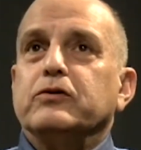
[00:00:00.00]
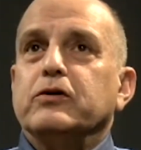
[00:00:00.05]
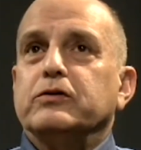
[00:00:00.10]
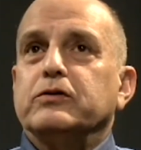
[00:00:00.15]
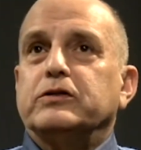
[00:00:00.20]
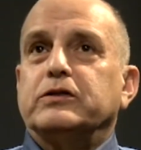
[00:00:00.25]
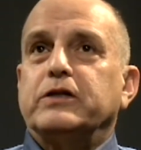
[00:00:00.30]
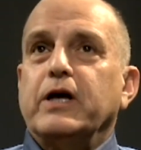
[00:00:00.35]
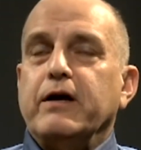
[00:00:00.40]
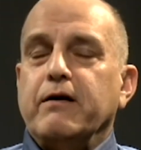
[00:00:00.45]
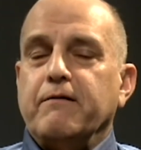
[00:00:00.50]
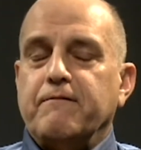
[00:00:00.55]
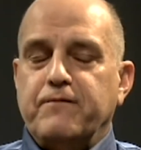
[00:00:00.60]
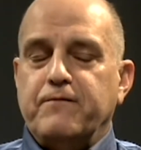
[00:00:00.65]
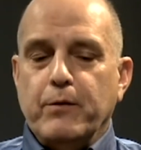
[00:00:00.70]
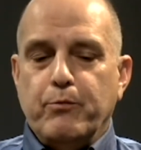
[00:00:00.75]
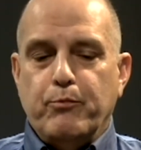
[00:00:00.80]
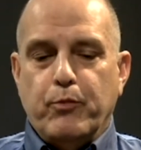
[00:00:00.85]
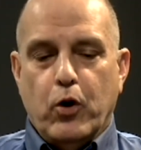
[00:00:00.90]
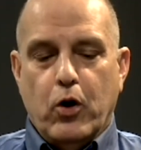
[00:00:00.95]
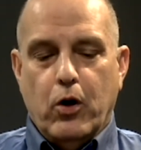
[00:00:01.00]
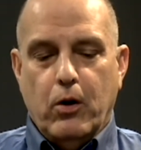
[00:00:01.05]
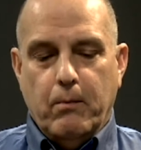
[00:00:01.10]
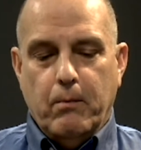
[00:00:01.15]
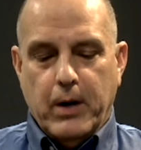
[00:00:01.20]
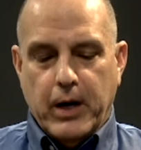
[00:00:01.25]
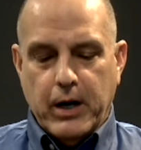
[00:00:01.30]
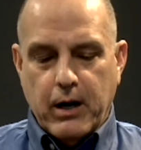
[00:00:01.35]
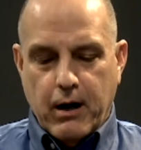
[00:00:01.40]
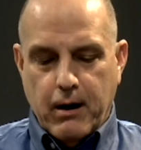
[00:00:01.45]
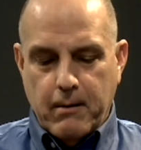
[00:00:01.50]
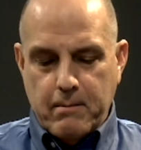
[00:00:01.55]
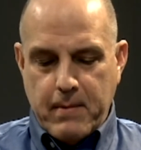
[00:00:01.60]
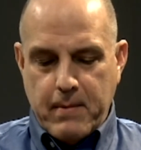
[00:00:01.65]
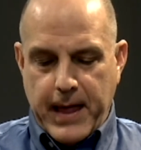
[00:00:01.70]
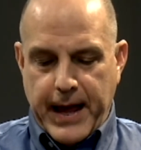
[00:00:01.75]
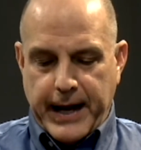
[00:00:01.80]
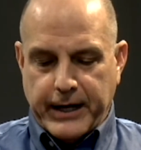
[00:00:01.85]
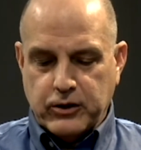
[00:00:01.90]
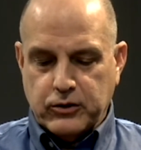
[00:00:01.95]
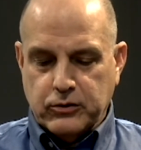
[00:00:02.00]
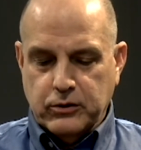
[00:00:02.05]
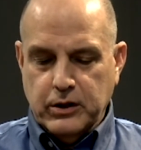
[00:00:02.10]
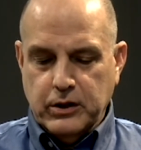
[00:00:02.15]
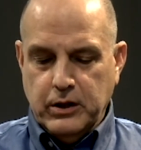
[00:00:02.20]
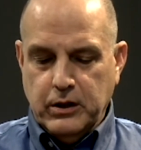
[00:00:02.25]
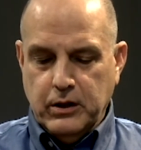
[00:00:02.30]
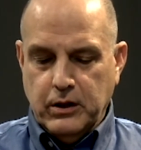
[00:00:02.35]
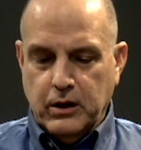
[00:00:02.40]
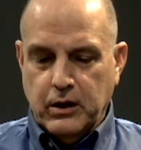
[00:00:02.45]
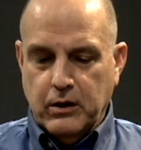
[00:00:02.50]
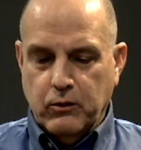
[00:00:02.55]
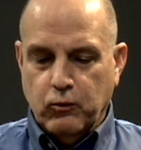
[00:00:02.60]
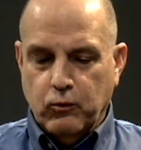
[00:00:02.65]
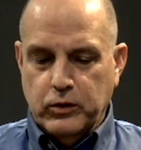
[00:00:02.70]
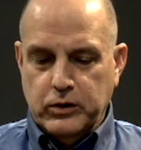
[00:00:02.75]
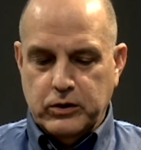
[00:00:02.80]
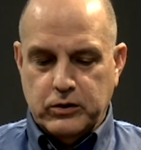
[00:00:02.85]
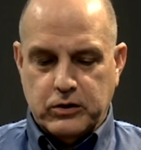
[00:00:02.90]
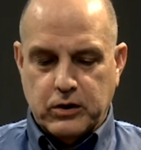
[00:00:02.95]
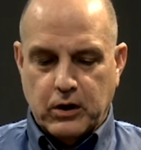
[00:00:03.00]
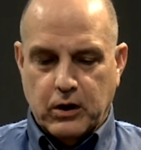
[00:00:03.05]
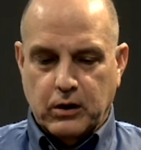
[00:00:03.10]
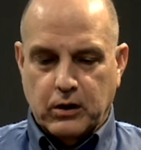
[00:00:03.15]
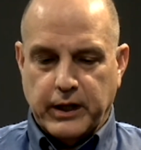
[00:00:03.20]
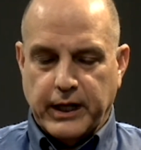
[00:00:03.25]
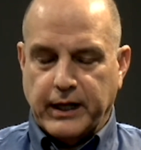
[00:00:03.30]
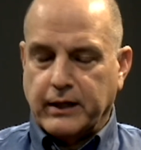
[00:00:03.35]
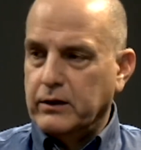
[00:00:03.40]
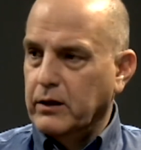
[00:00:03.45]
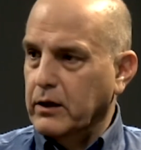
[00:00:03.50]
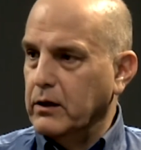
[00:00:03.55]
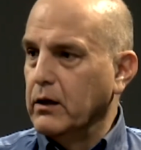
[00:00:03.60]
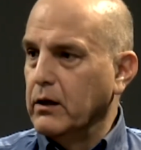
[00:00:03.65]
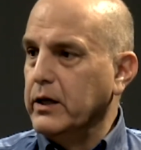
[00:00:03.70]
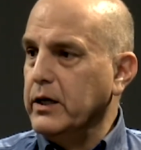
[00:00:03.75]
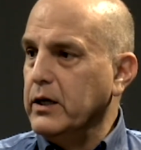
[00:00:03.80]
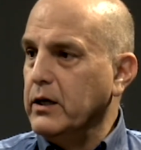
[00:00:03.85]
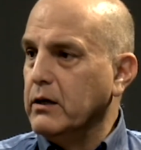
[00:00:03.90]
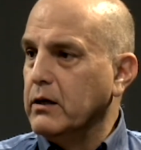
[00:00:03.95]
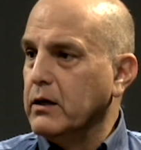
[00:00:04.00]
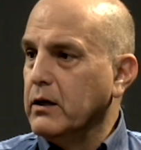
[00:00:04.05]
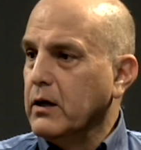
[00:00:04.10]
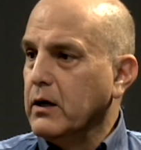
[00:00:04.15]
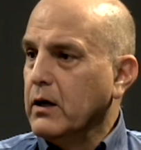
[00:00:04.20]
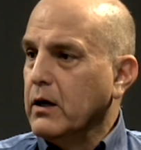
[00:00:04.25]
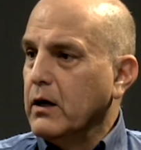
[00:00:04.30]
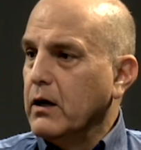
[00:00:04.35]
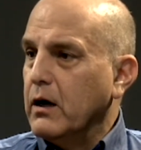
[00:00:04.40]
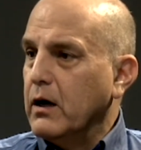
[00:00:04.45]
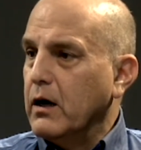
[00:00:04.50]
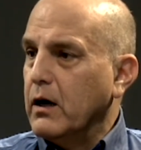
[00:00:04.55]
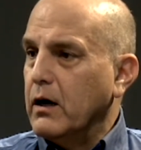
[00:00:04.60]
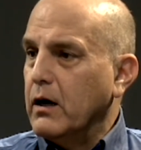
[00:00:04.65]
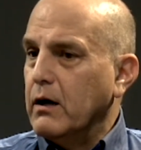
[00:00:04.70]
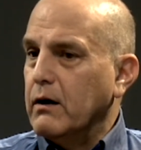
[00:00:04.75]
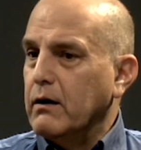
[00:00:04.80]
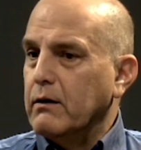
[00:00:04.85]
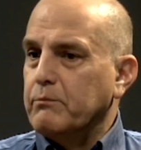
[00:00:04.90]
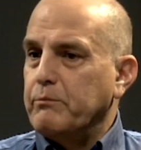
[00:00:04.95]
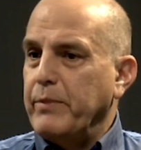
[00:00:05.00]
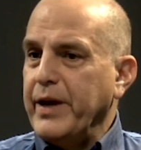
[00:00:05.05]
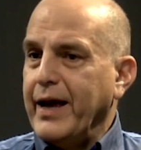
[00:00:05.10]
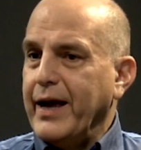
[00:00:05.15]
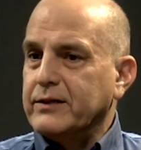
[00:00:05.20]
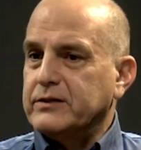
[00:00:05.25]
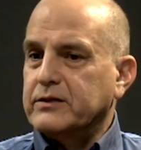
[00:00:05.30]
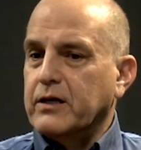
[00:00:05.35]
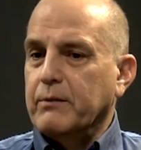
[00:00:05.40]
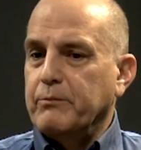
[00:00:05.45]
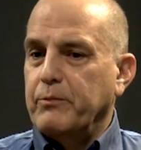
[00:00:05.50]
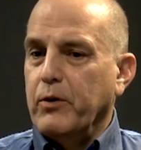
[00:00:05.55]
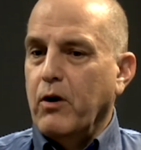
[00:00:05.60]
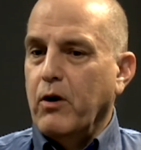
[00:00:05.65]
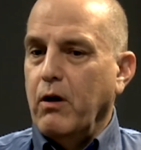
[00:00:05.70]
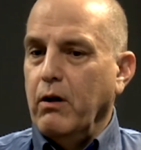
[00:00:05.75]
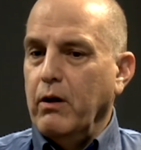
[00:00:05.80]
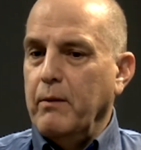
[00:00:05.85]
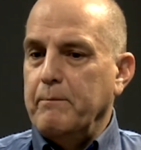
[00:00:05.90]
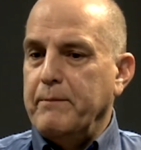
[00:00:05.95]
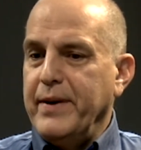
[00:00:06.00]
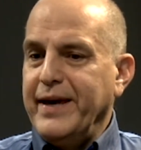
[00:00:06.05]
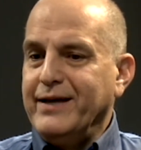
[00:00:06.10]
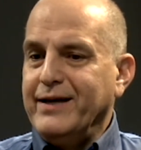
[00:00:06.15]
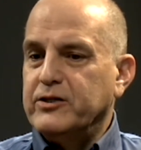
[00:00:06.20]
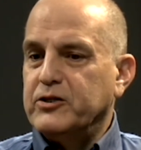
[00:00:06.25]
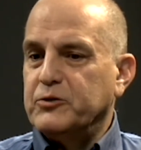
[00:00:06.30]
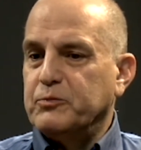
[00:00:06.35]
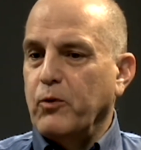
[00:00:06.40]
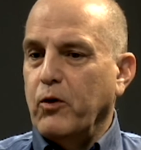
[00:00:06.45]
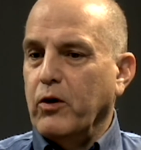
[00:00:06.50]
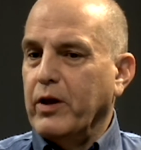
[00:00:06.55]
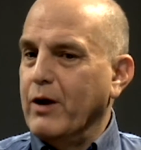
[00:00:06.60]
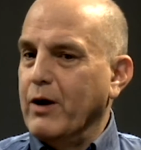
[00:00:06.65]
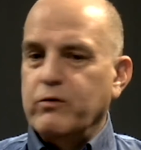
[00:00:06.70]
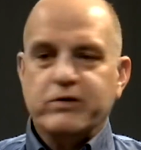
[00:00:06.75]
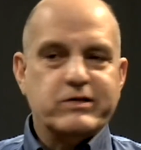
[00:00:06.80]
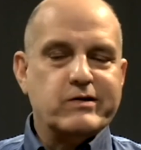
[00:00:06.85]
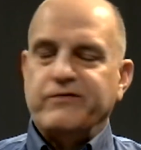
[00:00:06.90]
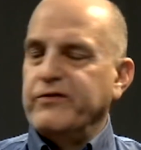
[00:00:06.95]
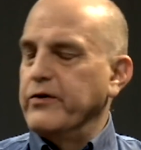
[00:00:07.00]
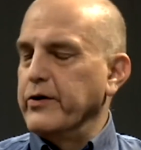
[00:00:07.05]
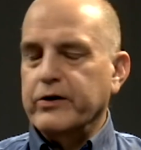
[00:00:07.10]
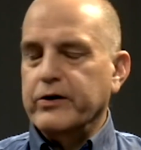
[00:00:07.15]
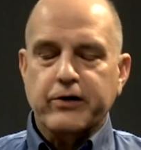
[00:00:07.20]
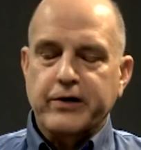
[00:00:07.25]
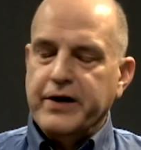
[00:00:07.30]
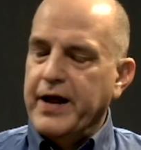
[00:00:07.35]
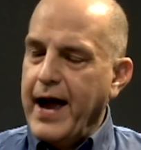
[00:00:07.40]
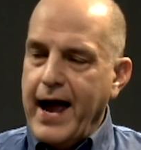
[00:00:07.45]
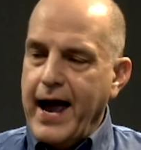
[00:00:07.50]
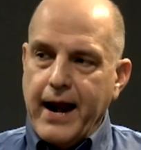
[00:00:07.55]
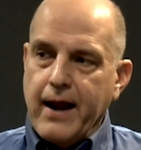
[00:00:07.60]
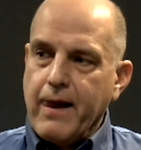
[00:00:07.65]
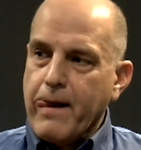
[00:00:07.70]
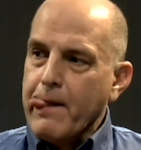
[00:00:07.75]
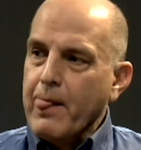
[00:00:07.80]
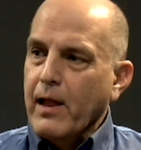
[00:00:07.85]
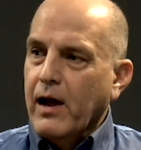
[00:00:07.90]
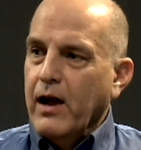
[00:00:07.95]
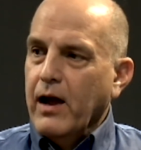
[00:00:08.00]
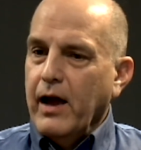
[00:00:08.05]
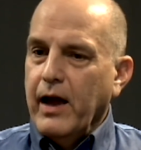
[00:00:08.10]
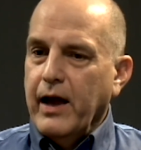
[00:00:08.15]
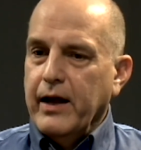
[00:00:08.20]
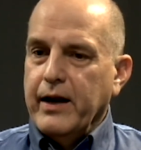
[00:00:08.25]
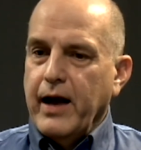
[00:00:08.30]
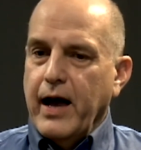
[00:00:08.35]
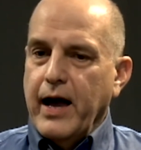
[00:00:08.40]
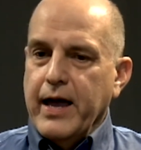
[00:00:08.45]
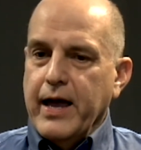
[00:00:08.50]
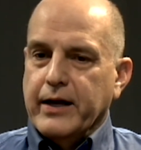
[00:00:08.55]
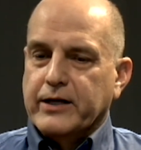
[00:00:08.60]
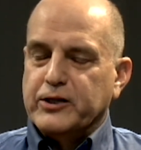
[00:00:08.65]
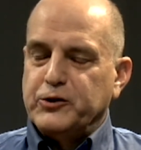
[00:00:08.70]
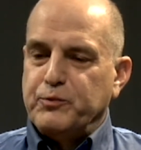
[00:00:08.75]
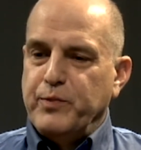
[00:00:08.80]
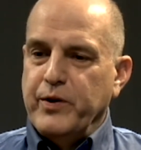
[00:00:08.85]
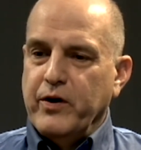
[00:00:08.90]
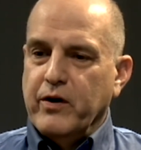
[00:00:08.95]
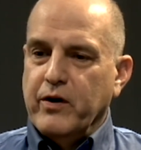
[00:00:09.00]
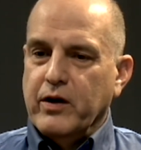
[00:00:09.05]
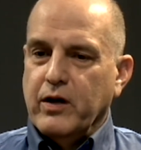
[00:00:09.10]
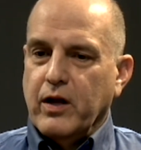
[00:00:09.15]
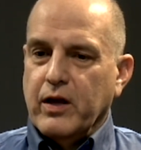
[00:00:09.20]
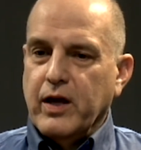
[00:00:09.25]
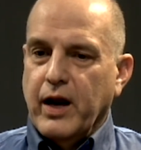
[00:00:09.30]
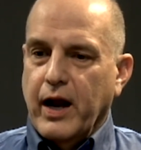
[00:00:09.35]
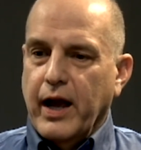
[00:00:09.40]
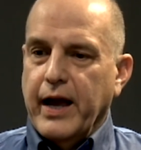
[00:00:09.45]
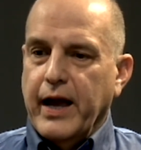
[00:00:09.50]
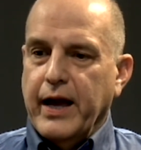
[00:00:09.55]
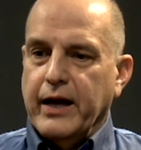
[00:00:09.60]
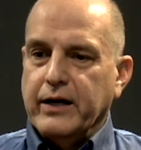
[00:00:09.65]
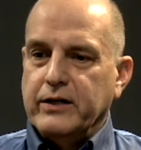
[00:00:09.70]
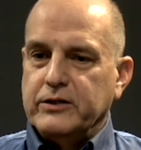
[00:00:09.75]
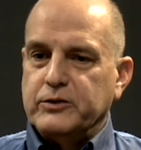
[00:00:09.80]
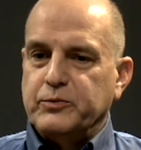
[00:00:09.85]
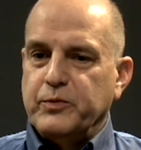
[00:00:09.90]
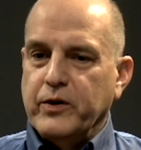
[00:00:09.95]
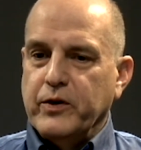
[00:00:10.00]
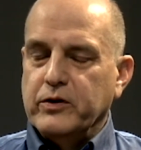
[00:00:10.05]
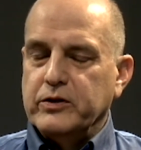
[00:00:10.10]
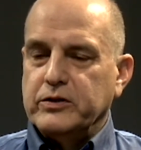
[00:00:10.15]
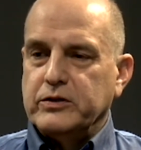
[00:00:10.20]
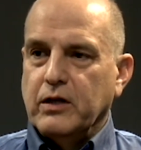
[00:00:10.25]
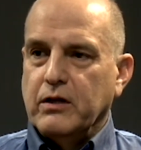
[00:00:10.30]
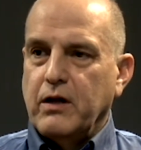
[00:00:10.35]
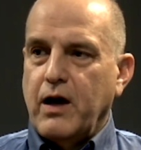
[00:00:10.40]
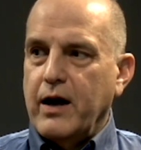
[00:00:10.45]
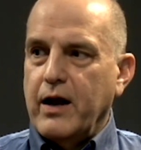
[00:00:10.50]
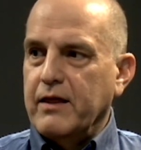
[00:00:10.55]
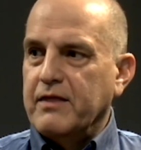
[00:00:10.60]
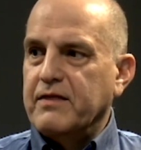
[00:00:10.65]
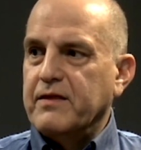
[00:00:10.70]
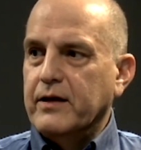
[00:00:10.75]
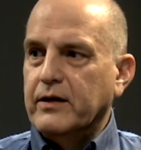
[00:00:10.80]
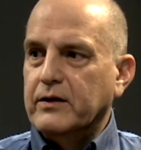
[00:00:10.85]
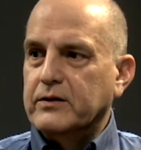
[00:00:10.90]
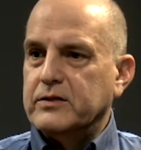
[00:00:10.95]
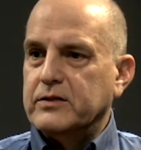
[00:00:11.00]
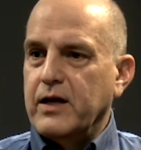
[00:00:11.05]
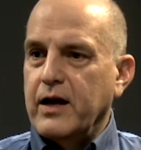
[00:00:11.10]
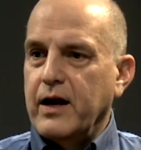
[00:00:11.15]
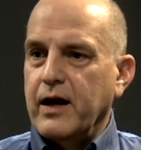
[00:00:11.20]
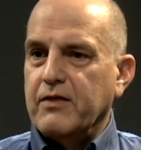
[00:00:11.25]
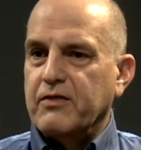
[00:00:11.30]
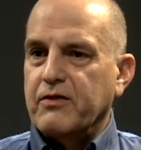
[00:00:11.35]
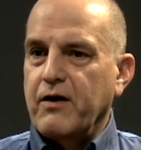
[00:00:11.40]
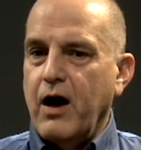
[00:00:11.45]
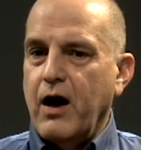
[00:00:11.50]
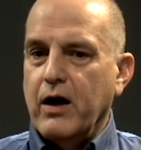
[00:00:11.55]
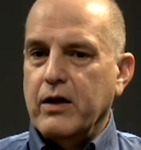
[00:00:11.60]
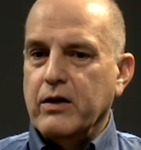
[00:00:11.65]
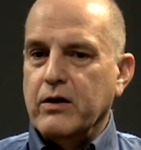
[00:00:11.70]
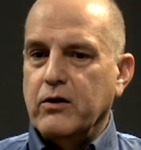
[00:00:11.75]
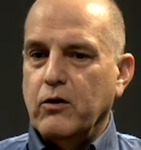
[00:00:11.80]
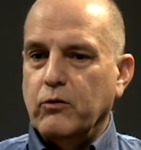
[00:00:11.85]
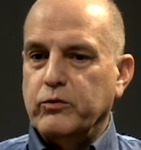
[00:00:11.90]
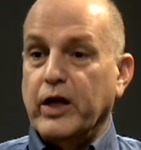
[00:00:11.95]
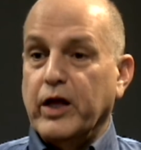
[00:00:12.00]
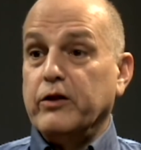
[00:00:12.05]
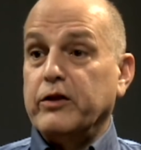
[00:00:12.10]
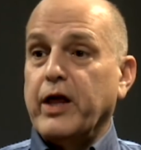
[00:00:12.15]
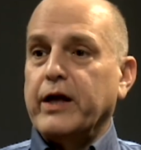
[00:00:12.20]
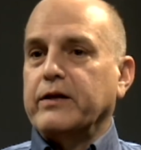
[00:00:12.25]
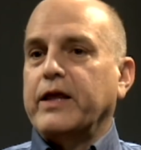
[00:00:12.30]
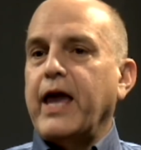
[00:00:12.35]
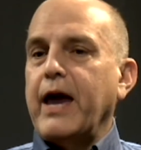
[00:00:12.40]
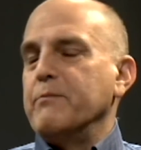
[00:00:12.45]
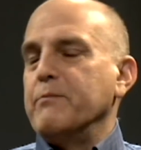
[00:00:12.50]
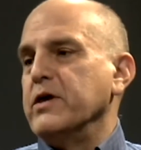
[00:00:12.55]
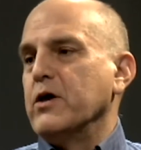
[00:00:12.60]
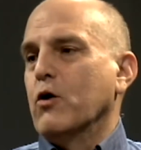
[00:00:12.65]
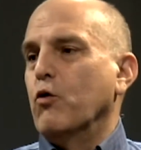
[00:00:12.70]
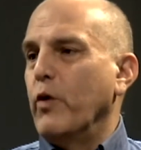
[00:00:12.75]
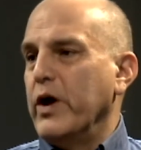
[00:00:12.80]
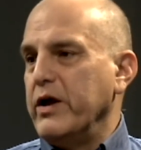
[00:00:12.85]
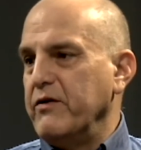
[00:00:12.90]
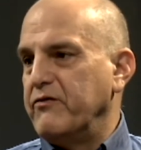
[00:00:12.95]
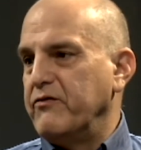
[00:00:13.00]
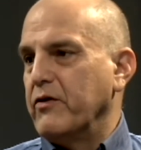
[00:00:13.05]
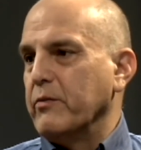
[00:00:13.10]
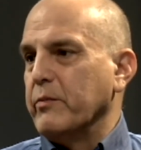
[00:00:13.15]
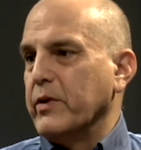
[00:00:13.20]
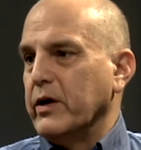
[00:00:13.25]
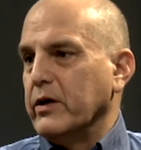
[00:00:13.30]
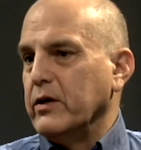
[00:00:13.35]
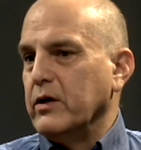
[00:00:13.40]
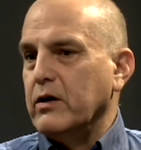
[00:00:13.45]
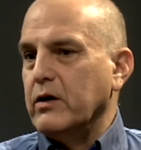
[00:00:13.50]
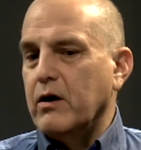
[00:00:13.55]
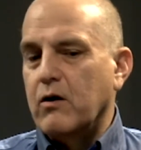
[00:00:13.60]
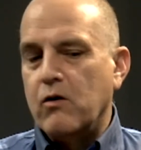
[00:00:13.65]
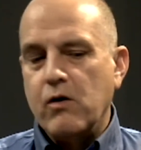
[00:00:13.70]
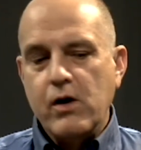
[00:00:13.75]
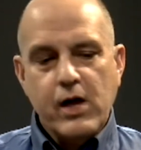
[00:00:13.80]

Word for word: saying football, but um, actually it was uh, like Little League uh, basketball and baseball I wasn't very good at. Okay. And I experienced, you know, I experienced a lot of things that I thought, you know, that, that kept me away from it, you know.